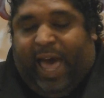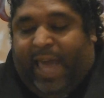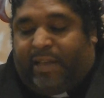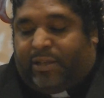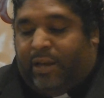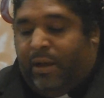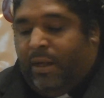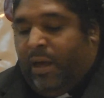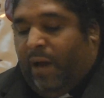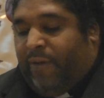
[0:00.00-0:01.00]
heights
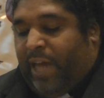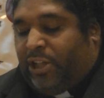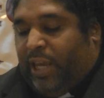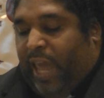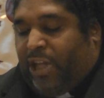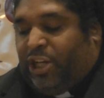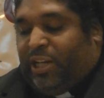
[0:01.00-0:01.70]
of education